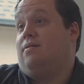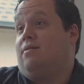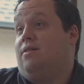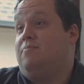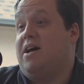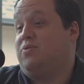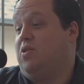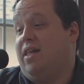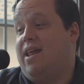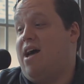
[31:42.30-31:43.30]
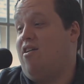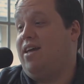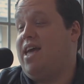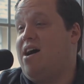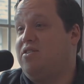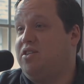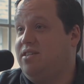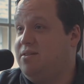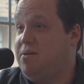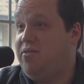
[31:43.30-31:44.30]
You might as well lay down on the couch and
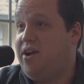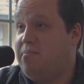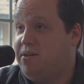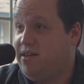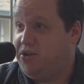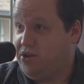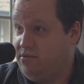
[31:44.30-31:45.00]
it's going to be a therapy session.